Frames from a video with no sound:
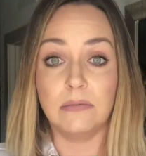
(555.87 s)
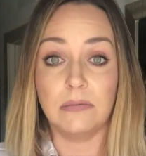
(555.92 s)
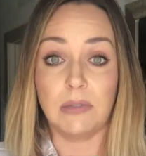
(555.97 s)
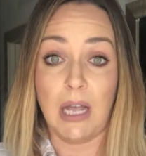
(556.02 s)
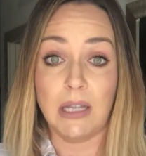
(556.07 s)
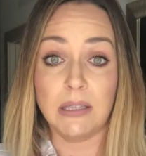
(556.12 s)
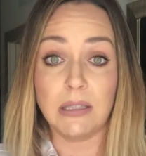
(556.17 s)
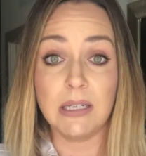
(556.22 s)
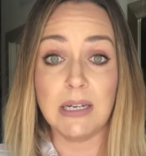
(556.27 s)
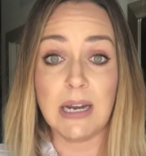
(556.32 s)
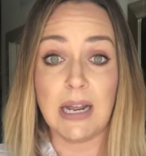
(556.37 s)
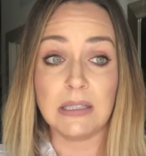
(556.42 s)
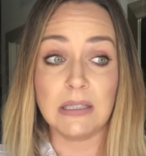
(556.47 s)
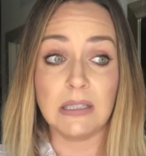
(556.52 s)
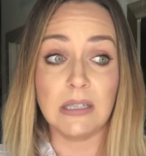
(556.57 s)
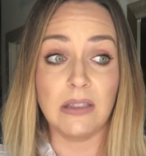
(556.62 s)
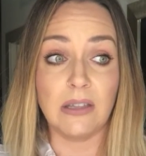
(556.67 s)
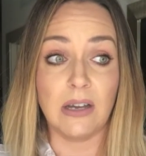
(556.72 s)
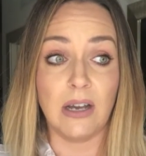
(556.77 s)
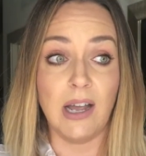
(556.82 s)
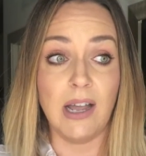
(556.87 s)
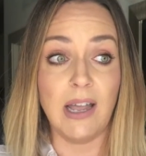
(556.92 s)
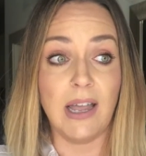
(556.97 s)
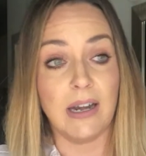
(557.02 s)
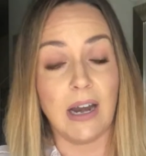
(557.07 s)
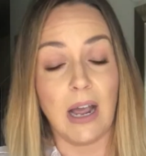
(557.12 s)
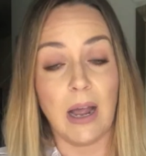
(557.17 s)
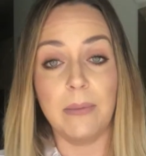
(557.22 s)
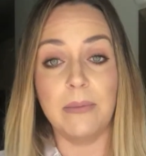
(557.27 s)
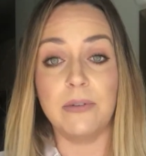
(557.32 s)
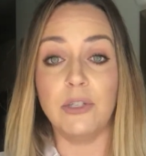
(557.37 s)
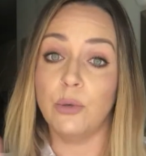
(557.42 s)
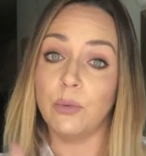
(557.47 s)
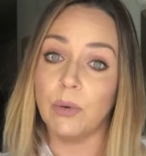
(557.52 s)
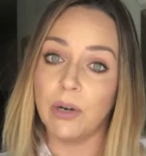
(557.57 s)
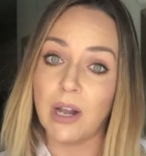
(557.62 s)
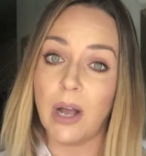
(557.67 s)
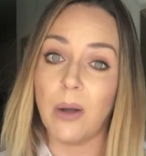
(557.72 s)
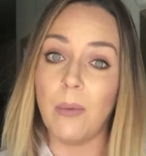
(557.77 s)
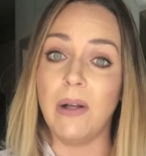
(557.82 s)
that's a nasty thought and
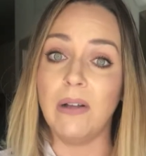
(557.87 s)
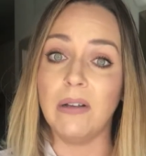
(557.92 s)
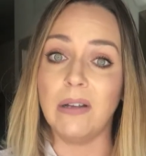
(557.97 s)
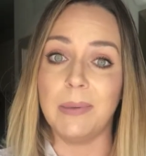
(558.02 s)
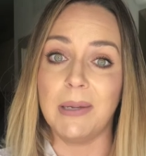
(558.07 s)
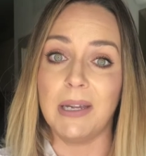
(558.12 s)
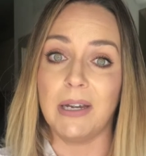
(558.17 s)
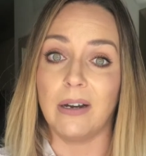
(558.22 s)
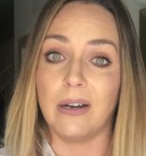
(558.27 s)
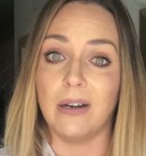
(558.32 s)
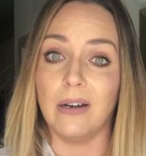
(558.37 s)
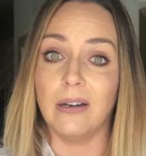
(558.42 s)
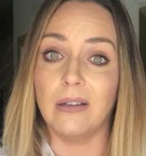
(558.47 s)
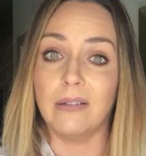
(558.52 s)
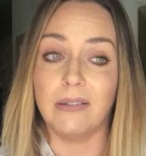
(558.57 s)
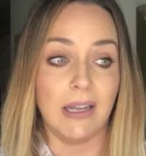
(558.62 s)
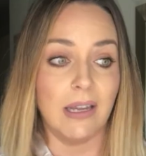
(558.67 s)
you are not welcome here.